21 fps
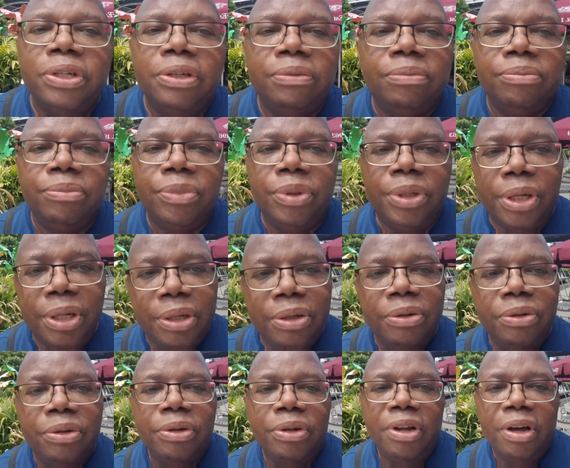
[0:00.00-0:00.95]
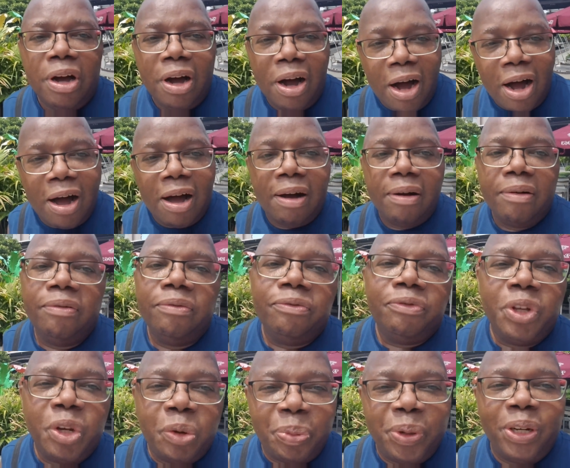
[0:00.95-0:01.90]
in a
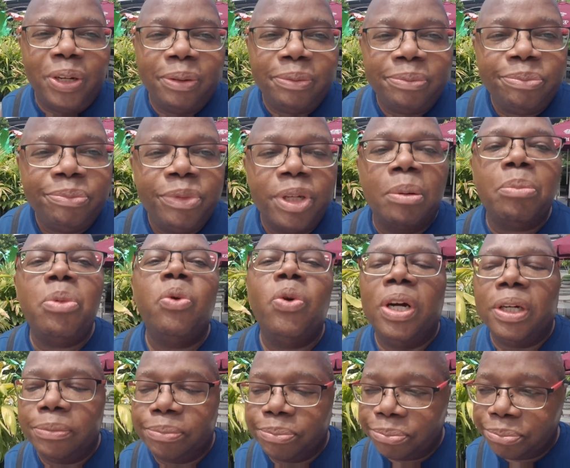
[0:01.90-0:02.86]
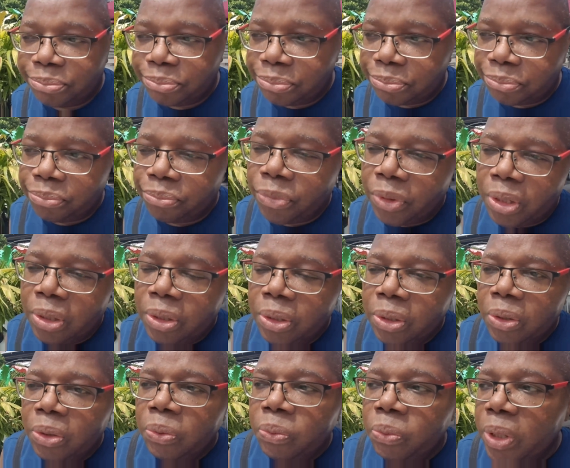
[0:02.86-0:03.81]
Filipino. Number one,
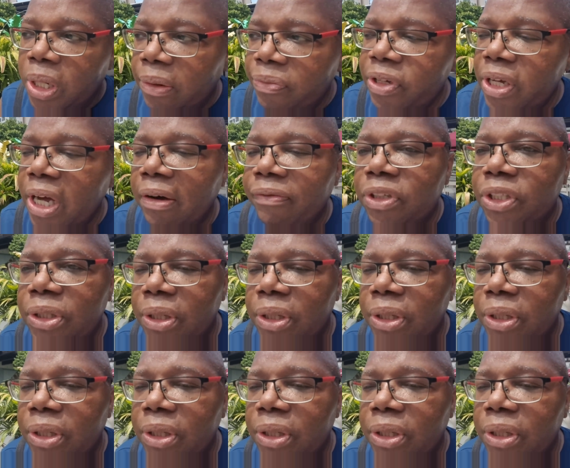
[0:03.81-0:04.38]
whenever you have a jealous